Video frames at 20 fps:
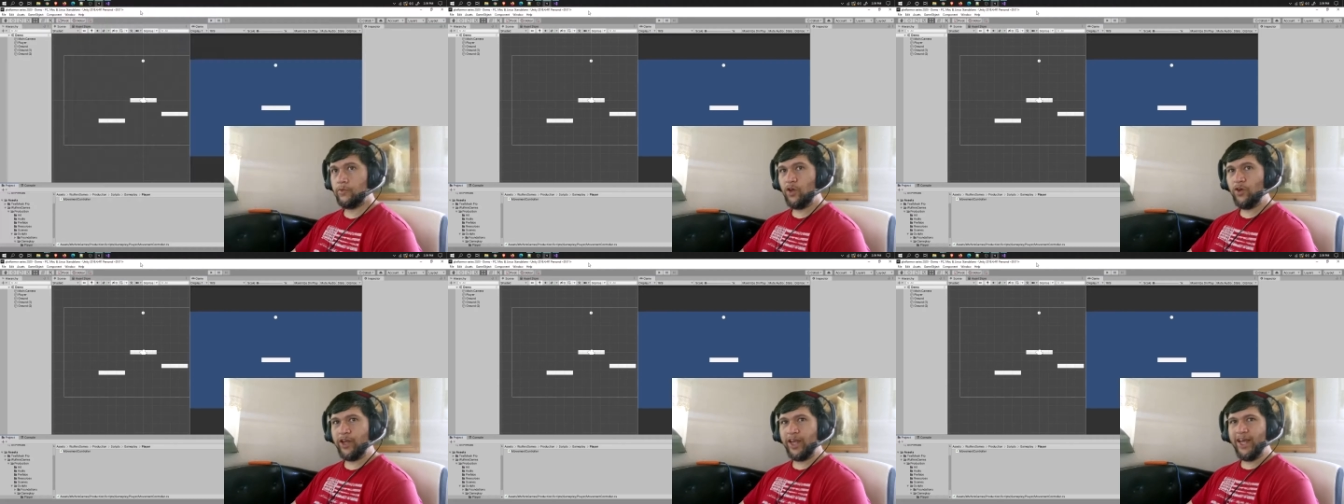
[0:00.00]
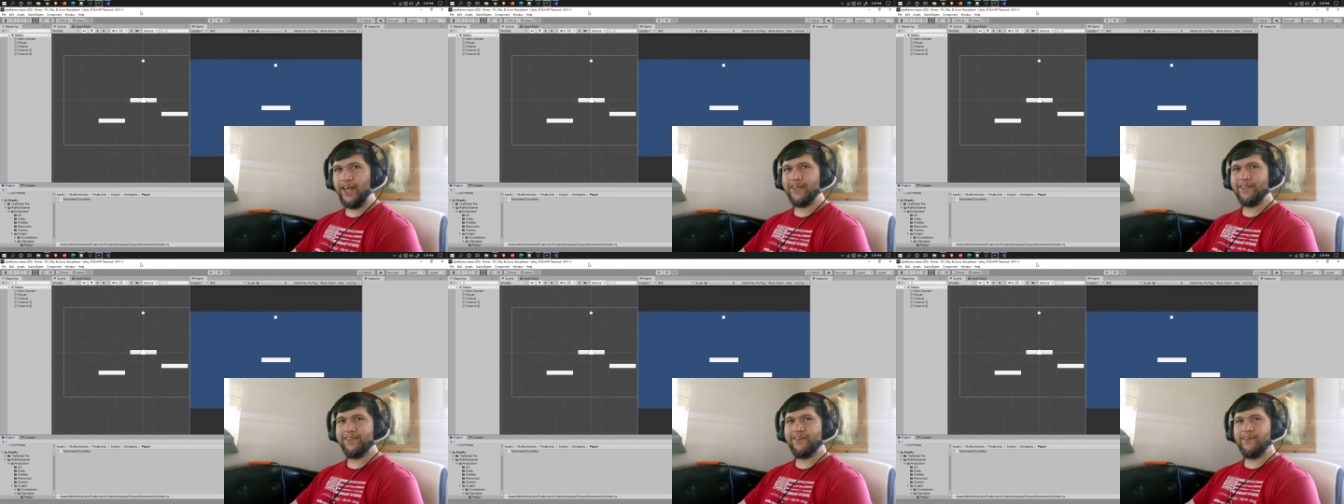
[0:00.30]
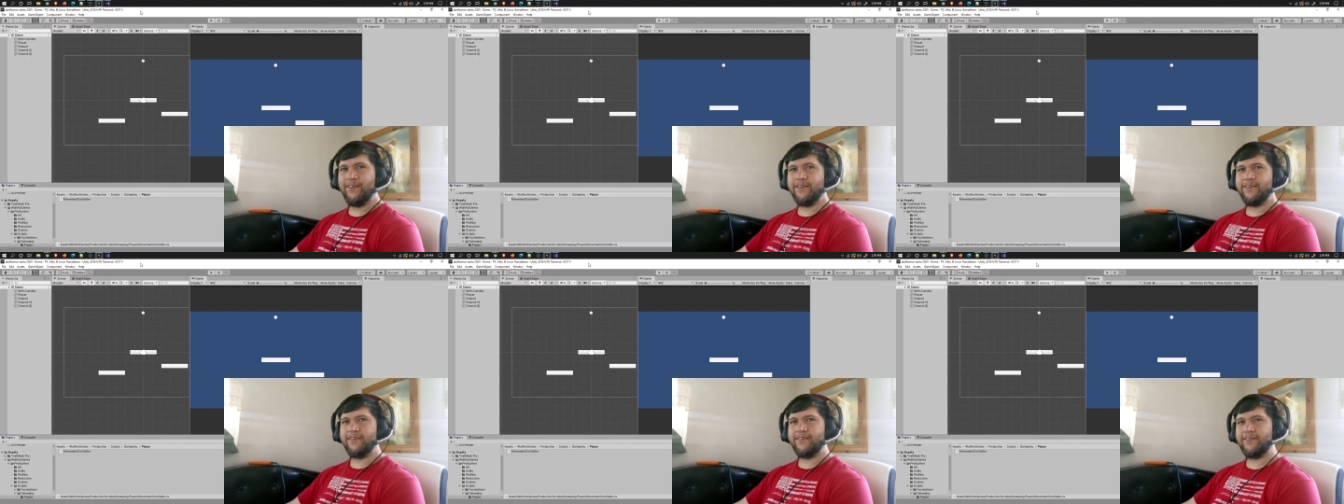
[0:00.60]
Okay, so
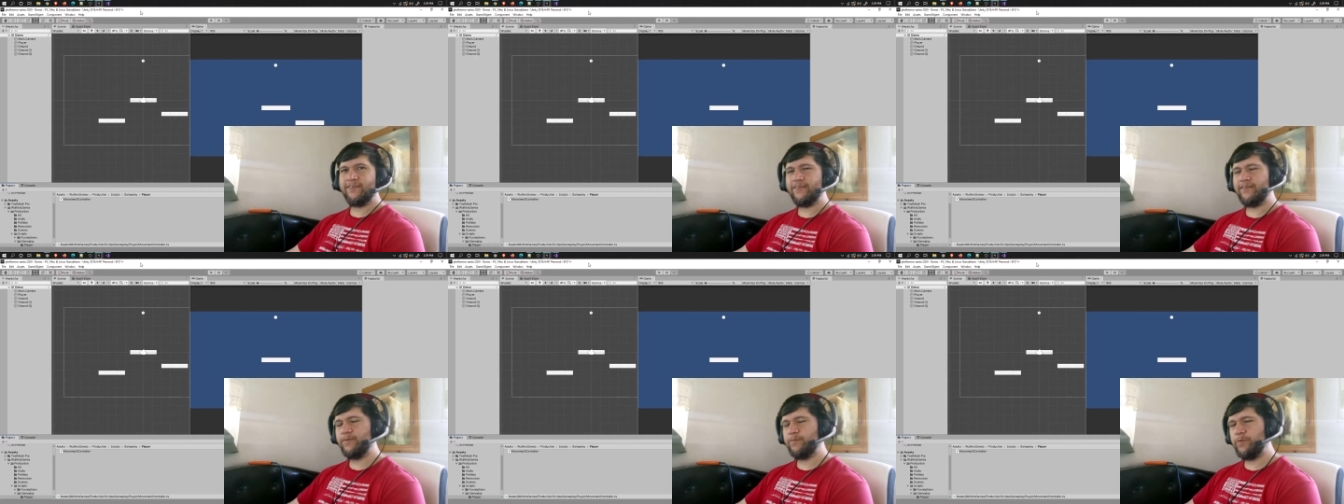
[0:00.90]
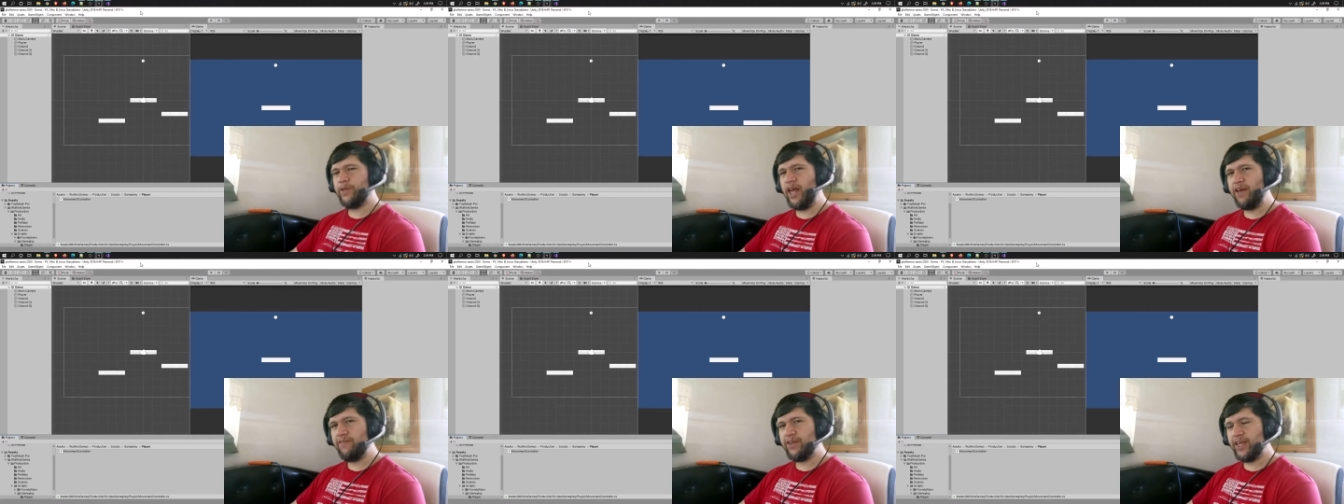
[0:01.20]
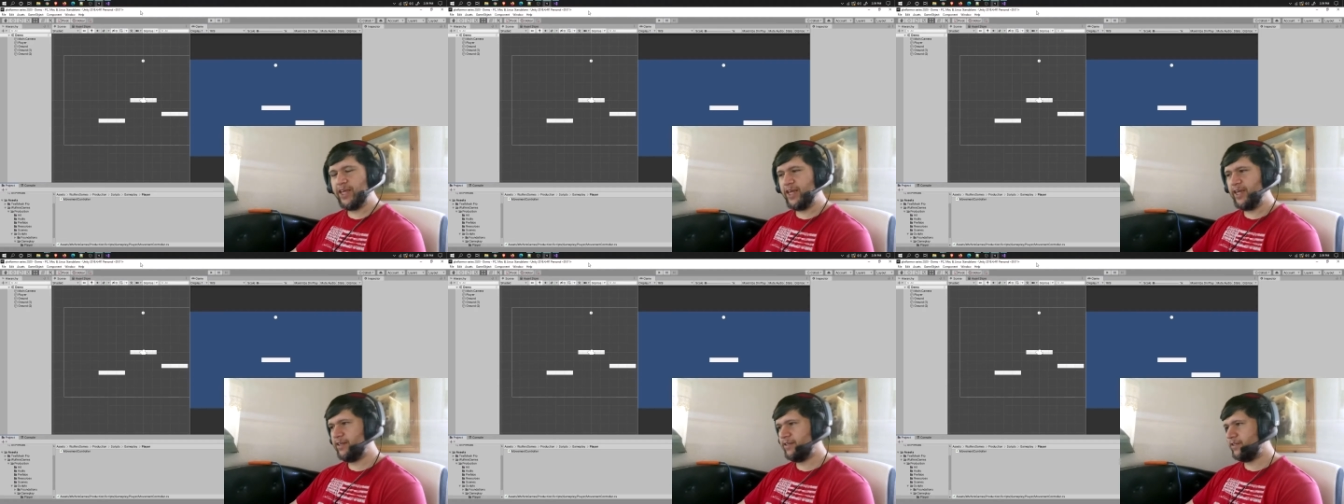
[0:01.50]
let's
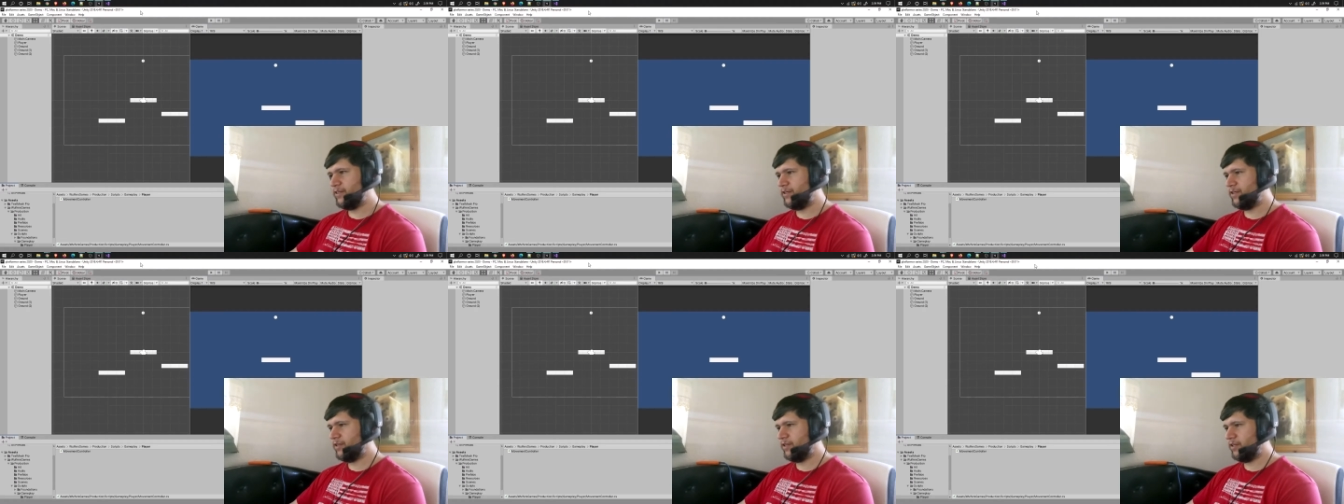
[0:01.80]
navigate